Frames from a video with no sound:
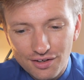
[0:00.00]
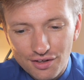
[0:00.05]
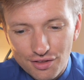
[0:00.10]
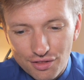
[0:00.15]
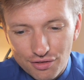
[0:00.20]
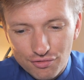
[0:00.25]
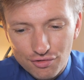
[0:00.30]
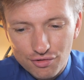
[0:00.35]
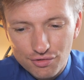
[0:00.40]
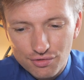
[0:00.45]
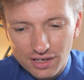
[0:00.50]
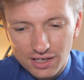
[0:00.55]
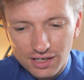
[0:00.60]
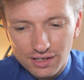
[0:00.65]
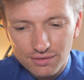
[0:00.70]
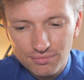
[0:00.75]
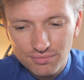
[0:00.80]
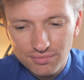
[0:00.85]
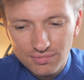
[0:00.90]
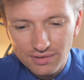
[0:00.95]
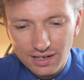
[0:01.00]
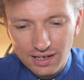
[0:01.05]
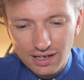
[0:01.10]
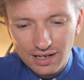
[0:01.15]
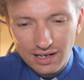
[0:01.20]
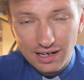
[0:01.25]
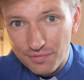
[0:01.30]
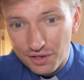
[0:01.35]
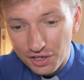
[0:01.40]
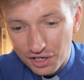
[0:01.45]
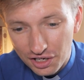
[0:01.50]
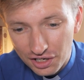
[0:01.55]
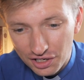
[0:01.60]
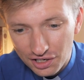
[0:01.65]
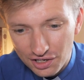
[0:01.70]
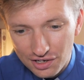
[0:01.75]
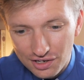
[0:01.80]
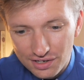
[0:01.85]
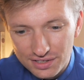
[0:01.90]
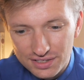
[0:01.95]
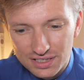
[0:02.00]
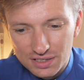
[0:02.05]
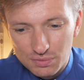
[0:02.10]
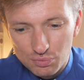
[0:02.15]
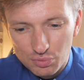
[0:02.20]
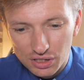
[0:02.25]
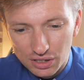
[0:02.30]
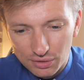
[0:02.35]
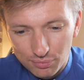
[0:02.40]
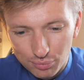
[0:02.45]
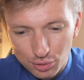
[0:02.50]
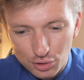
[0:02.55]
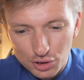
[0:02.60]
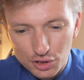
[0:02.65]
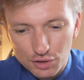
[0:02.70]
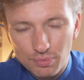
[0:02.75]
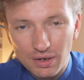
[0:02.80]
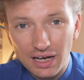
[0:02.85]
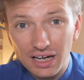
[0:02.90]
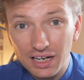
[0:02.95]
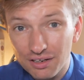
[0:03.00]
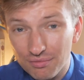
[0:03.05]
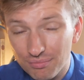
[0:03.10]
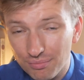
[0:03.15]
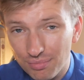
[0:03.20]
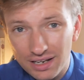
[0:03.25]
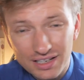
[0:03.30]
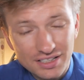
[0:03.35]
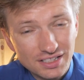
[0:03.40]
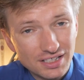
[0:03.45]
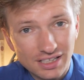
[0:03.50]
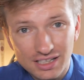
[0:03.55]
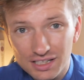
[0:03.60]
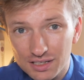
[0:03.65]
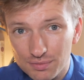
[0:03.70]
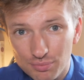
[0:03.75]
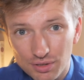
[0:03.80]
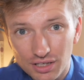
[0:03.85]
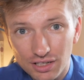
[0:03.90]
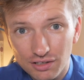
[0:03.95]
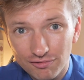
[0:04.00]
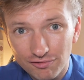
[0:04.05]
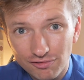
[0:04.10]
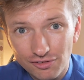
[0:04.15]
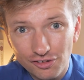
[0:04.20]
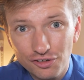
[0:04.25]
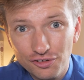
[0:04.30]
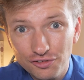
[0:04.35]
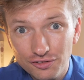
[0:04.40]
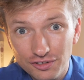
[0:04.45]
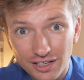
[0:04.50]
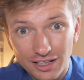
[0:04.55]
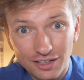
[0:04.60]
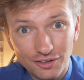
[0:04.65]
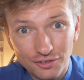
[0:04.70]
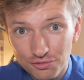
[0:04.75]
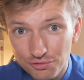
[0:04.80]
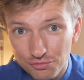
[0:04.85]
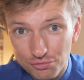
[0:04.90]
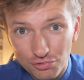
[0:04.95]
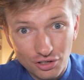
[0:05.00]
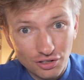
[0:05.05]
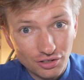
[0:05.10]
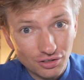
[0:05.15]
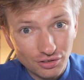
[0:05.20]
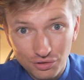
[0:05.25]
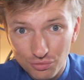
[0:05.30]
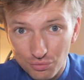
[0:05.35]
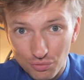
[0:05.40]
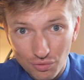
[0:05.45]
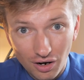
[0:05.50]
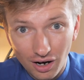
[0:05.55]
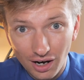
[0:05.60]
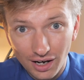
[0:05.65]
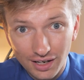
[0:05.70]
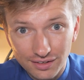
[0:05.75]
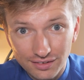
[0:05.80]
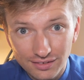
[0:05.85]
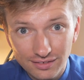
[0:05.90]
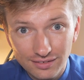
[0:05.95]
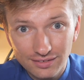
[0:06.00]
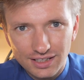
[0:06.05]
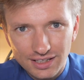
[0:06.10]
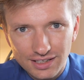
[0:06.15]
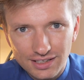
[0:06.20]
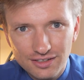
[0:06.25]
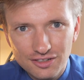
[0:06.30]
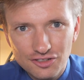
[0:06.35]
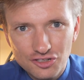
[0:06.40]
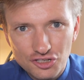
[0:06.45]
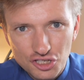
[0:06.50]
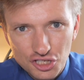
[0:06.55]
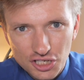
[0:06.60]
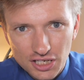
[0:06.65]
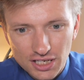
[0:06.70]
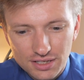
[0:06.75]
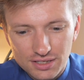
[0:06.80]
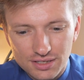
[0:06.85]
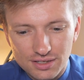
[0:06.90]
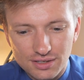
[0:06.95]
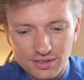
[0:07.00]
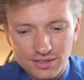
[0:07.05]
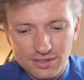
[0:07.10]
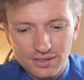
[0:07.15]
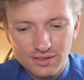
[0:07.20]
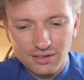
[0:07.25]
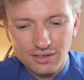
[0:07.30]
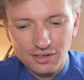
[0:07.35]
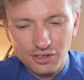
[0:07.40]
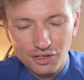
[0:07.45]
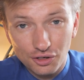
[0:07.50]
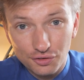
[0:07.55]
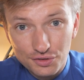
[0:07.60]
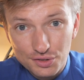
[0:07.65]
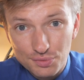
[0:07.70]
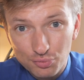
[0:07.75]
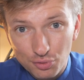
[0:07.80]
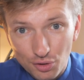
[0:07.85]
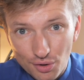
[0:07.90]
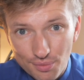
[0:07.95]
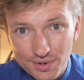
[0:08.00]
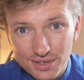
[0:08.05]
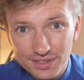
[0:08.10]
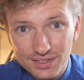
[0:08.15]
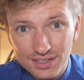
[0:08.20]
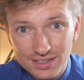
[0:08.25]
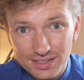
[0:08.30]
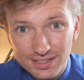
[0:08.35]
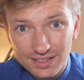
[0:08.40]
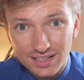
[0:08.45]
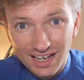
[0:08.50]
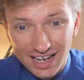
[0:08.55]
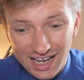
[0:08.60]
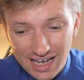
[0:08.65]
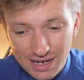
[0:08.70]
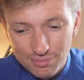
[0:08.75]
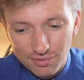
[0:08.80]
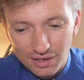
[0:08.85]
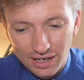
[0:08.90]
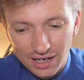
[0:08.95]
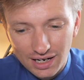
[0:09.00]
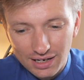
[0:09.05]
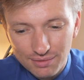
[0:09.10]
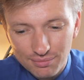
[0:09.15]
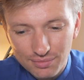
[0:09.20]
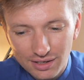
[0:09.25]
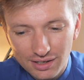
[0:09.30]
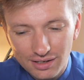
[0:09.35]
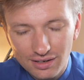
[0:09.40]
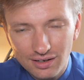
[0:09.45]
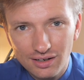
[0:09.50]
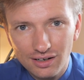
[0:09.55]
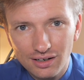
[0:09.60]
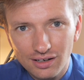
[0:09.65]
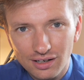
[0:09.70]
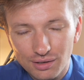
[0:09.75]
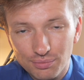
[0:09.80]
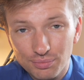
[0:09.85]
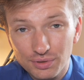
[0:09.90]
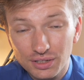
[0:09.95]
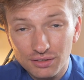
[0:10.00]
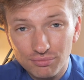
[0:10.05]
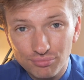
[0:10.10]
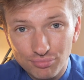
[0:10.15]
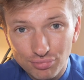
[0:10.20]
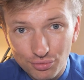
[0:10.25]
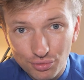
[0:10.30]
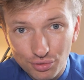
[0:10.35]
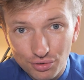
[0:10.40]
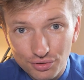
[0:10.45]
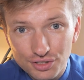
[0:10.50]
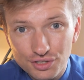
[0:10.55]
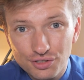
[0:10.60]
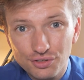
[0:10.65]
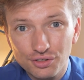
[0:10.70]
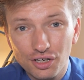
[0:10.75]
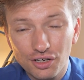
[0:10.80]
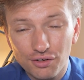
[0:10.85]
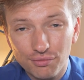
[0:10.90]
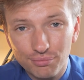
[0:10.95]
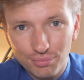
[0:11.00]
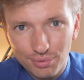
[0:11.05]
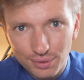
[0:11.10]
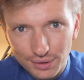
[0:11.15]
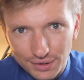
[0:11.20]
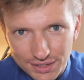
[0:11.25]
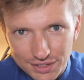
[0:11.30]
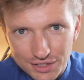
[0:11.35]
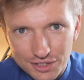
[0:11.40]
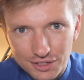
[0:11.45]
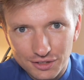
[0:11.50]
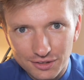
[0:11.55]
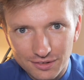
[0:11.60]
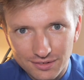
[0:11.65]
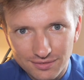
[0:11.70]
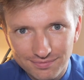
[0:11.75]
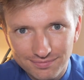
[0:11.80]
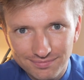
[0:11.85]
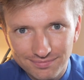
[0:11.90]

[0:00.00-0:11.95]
through him, the curse is being pushed back and blessing is being rolled out worldwide. In Jesus, God's promises to Abraham are being brought to completion.